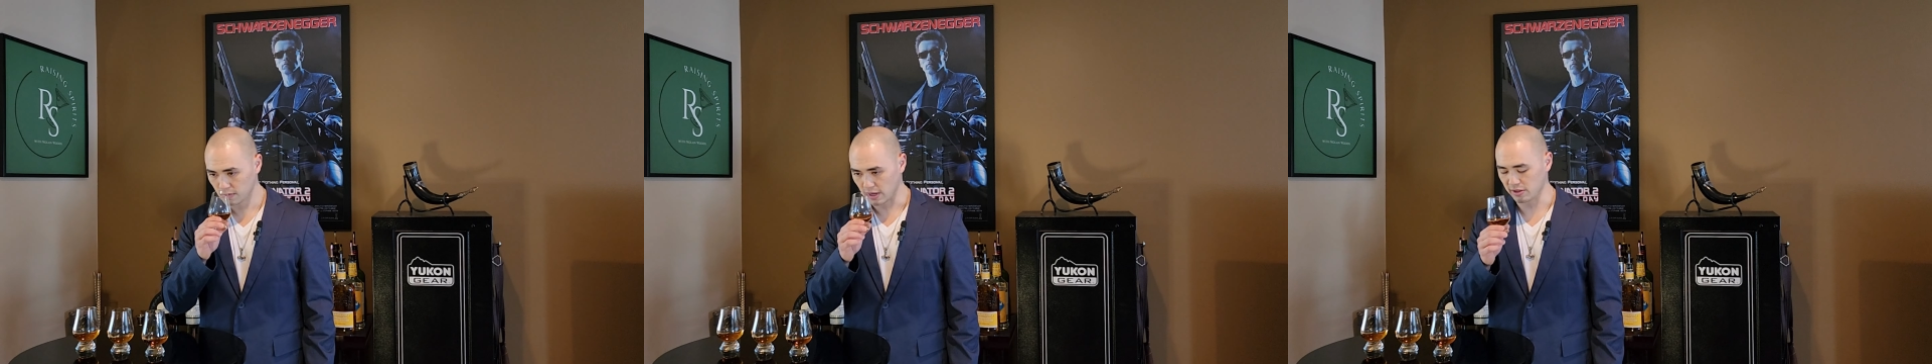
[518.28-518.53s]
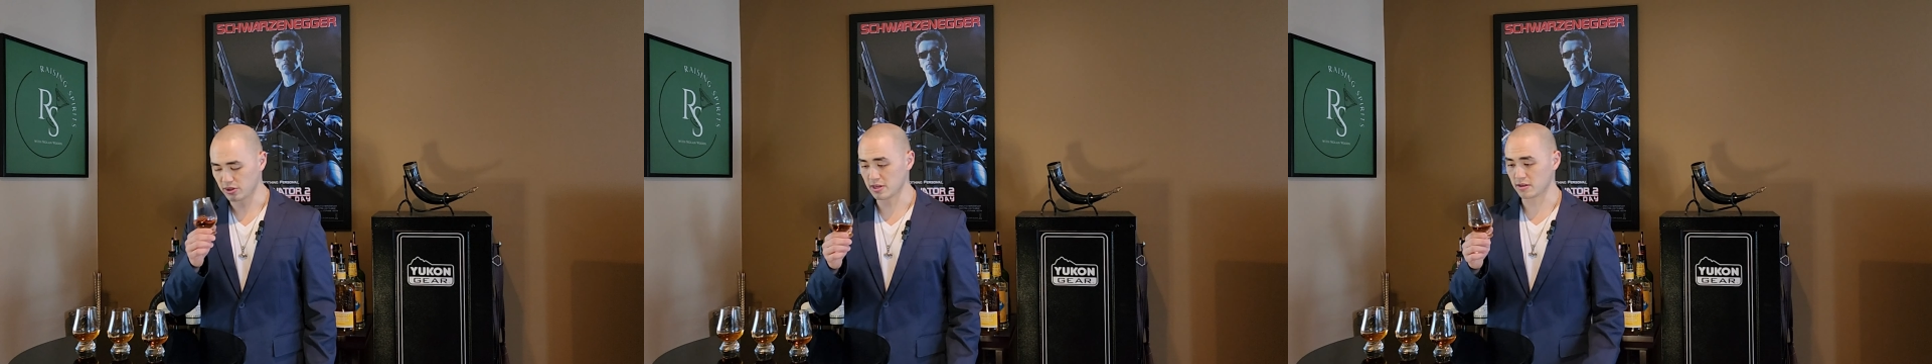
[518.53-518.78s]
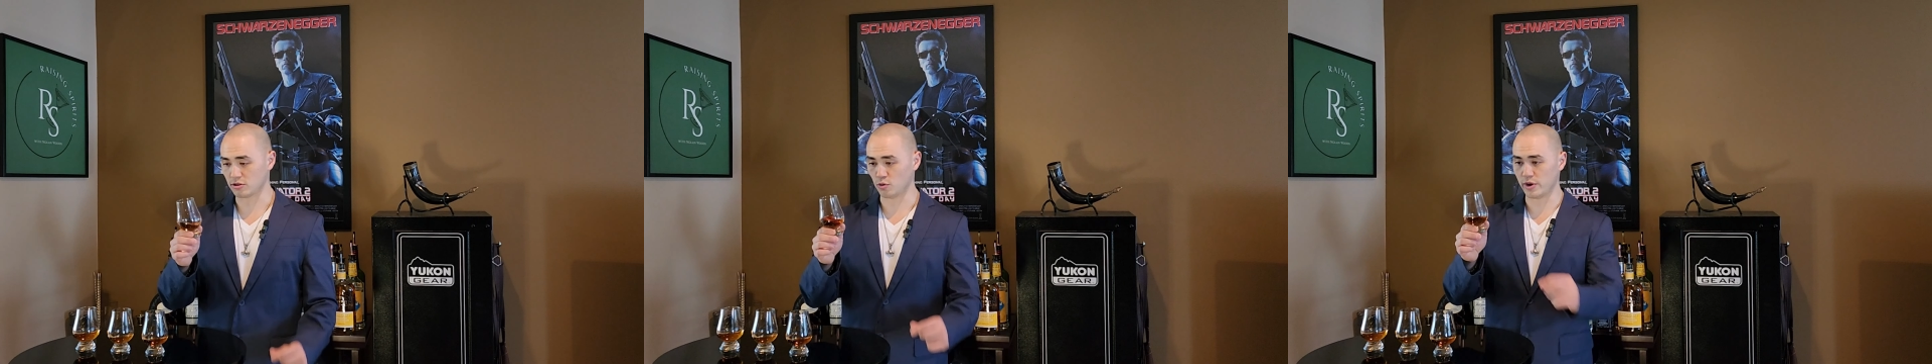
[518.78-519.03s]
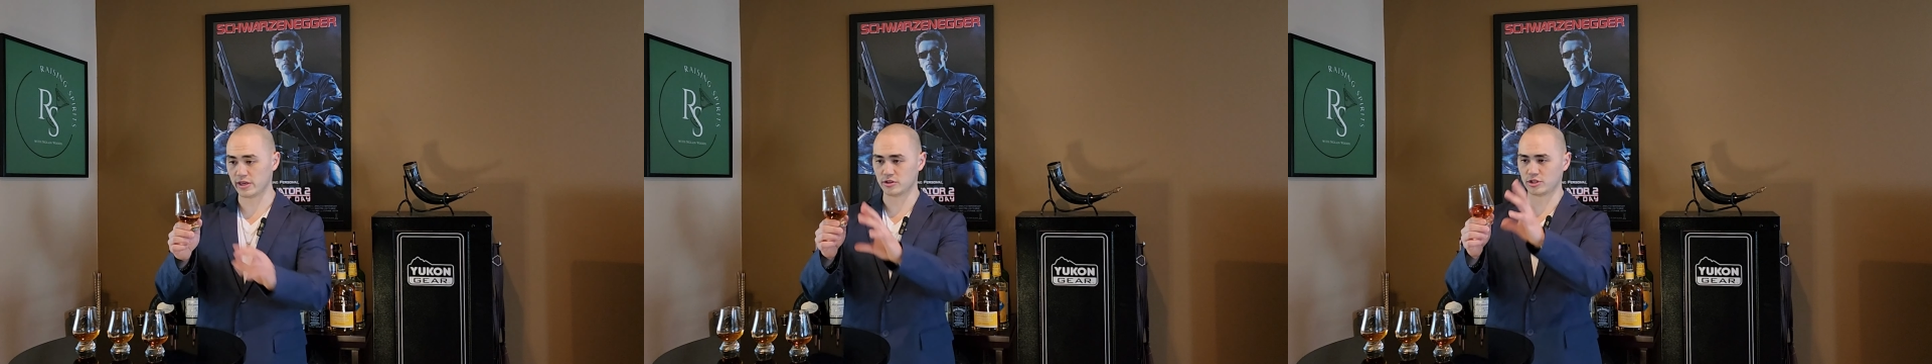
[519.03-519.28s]
I think the
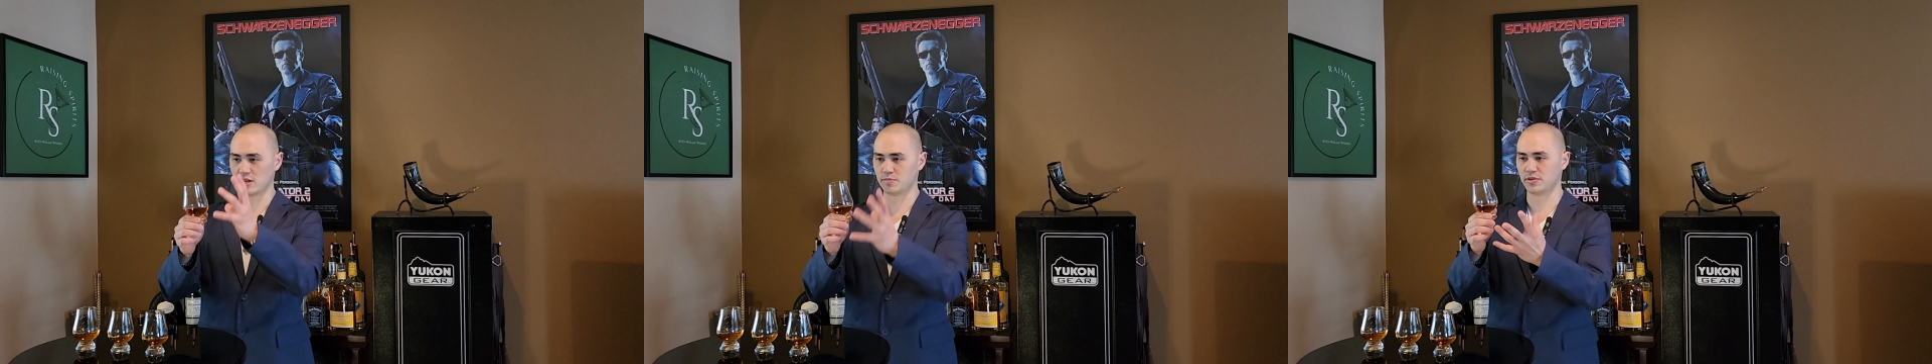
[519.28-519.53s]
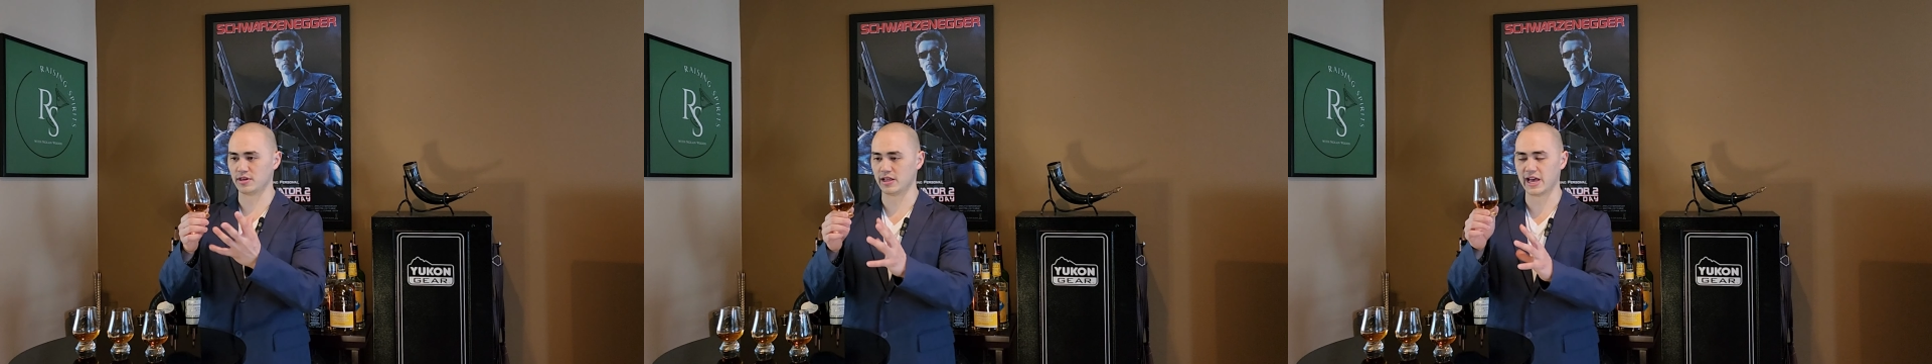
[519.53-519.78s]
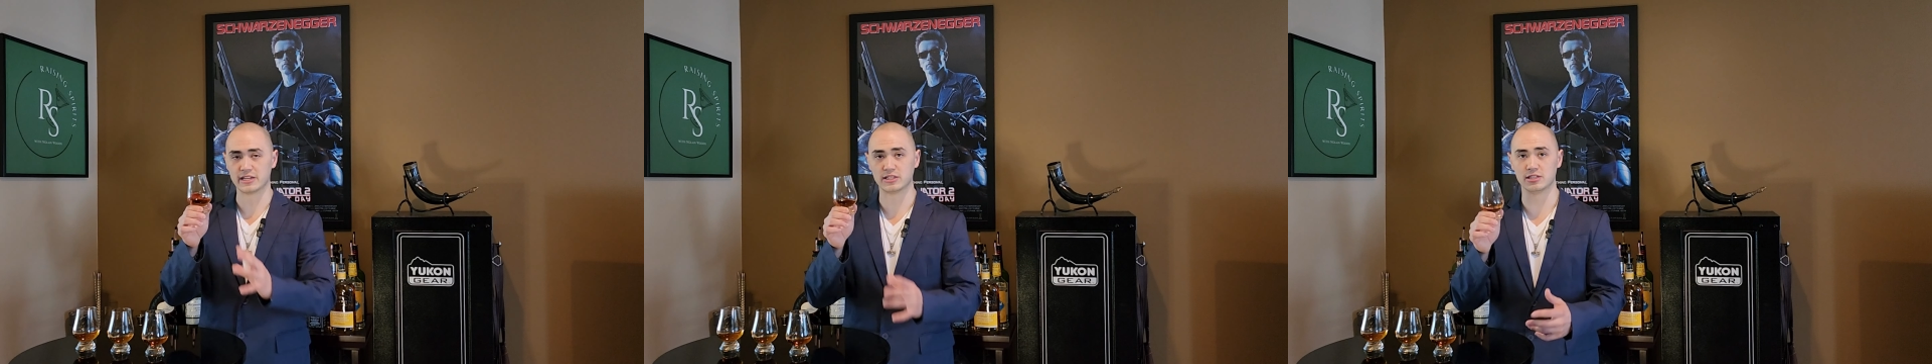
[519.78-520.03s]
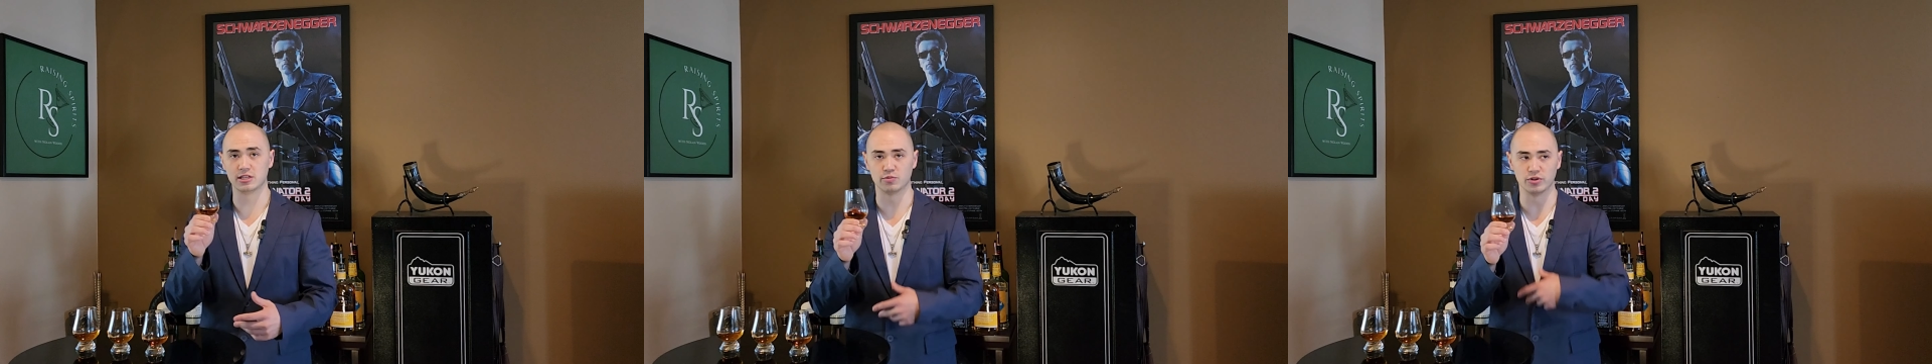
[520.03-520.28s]
way the shape of the glass
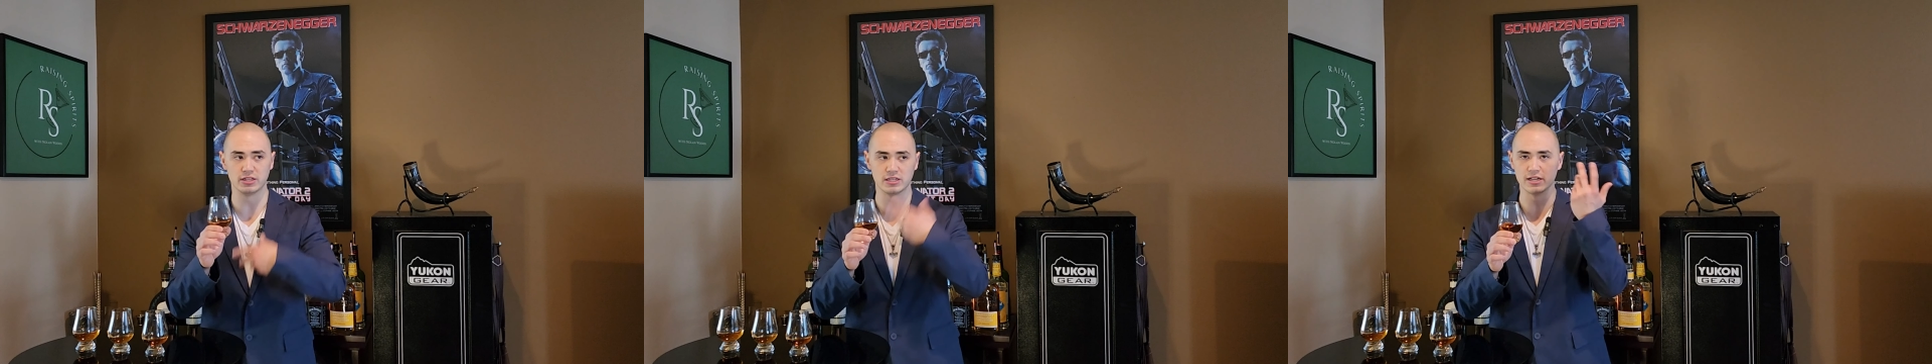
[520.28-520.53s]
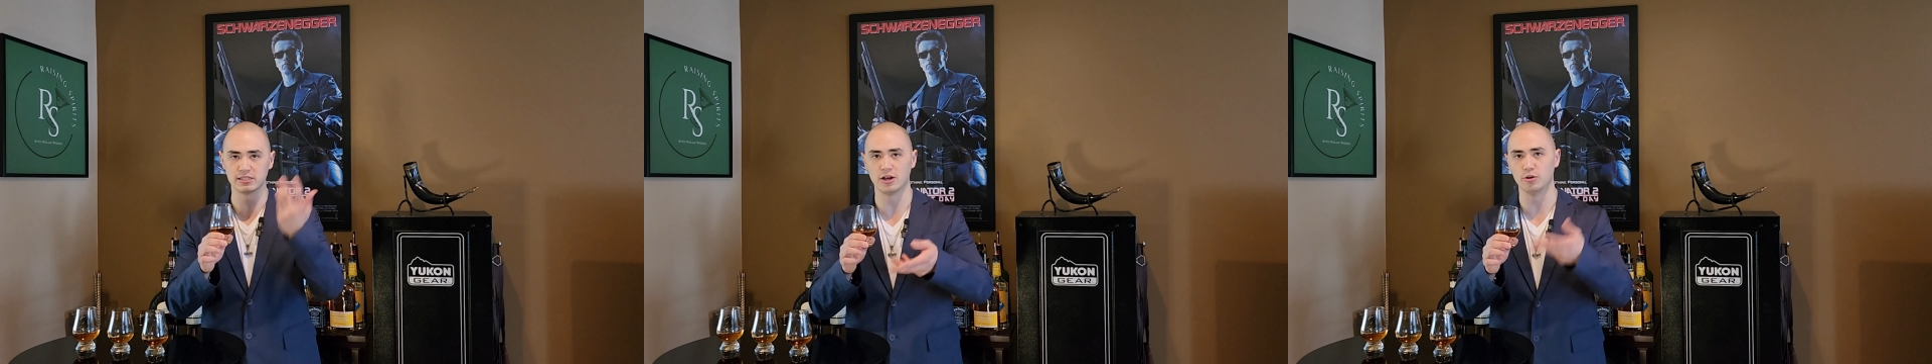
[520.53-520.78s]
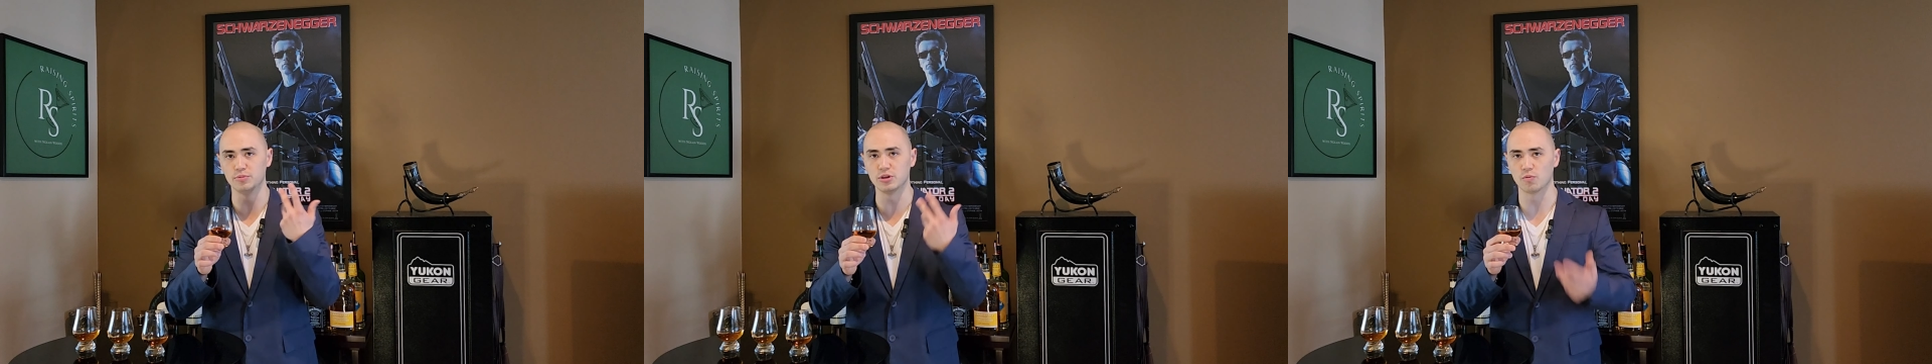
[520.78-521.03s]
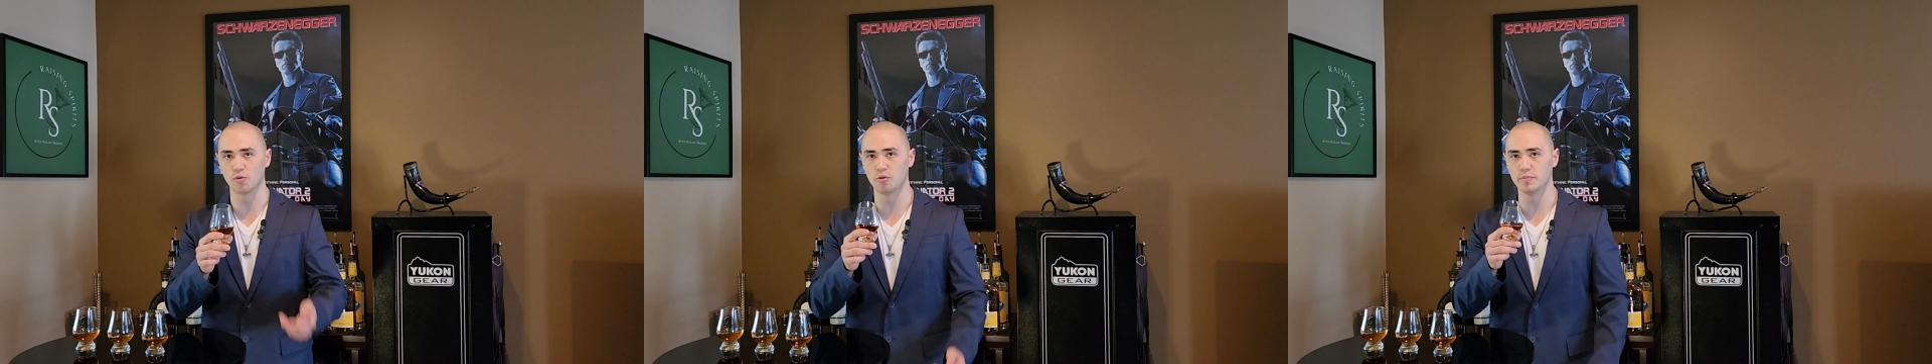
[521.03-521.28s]
is, it really does help the
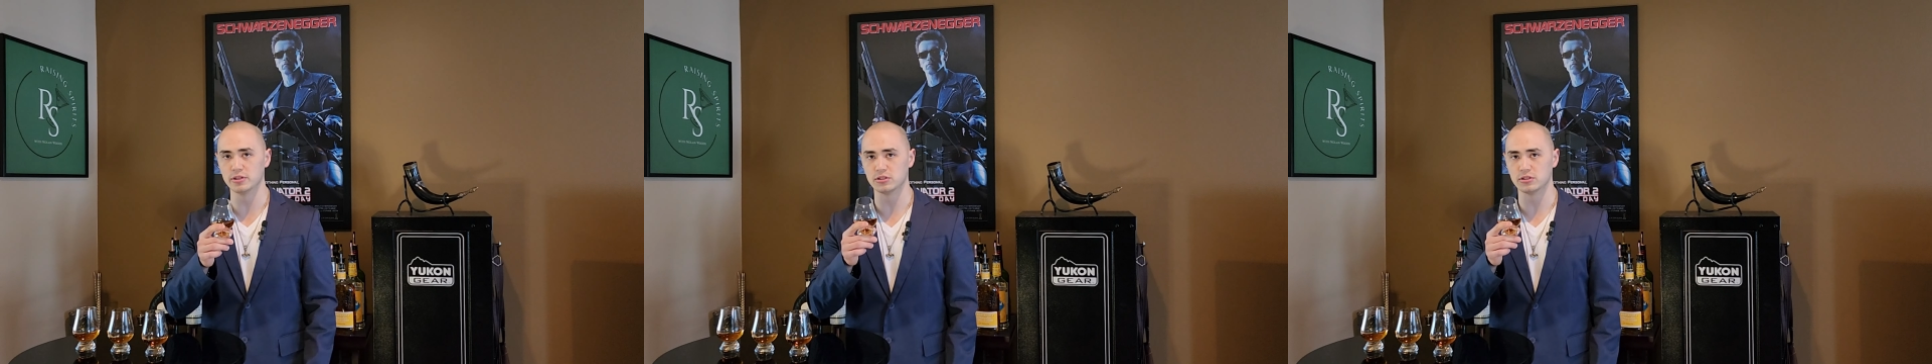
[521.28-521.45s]
aroma,